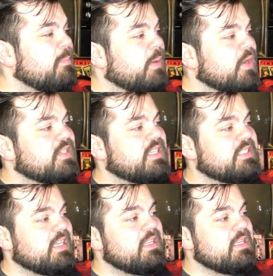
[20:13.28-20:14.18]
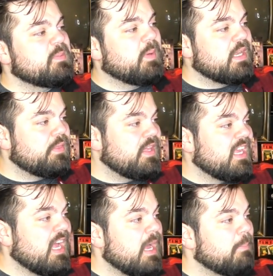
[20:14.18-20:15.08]
embarrassed to say this, but I think
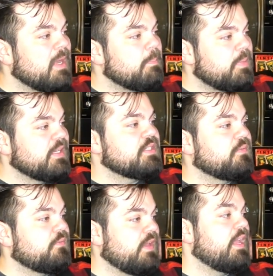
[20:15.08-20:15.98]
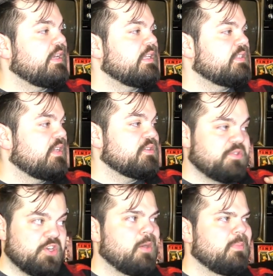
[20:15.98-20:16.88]
I'm my biggest fan, he says
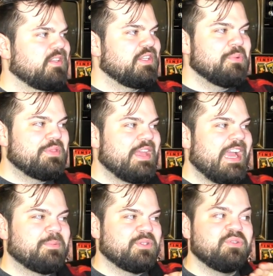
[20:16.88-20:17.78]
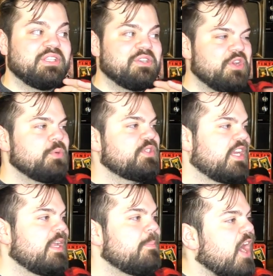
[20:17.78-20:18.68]
charmingly with absolutely no shame.